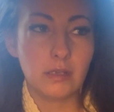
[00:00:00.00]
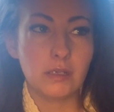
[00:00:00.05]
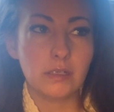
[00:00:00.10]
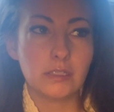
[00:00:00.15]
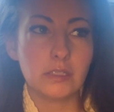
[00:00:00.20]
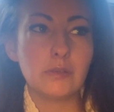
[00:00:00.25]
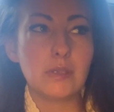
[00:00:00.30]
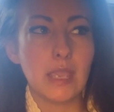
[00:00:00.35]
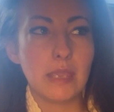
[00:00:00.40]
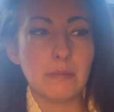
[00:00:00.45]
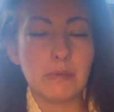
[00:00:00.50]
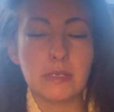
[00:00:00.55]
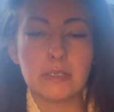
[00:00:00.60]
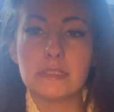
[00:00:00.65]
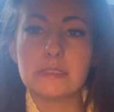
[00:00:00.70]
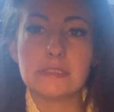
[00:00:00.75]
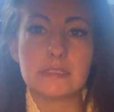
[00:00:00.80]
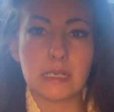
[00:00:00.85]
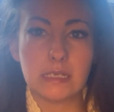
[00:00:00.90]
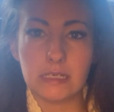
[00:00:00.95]
You came here to
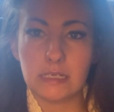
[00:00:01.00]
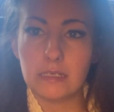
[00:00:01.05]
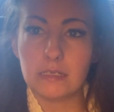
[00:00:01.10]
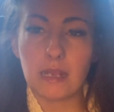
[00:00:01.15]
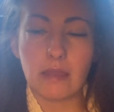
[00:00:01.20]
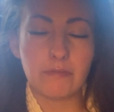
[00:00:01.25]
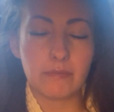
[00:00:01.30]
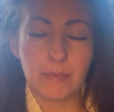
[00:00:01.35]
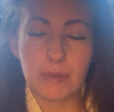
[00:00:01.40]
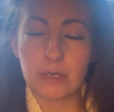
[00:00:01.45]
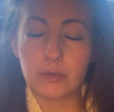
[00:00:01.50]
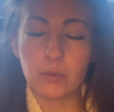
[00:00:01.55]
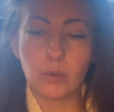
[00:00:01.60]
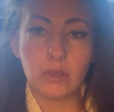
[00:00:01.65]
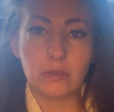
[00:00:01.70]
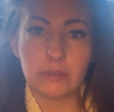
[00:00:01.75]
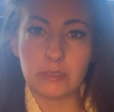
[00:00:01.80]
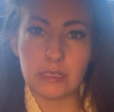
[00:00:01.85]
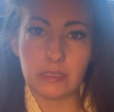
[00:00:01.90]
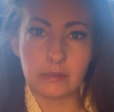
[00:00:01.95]
study and have a better
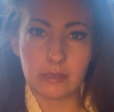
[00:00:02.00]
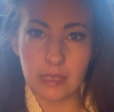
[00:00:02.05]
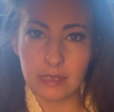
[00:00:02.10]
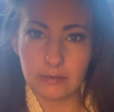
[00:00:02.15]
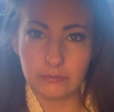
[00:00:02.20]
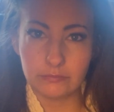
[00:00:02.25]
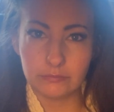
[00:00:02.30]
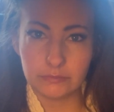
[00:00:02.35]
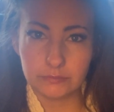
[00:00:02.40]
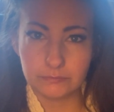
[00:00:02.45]
quality of life.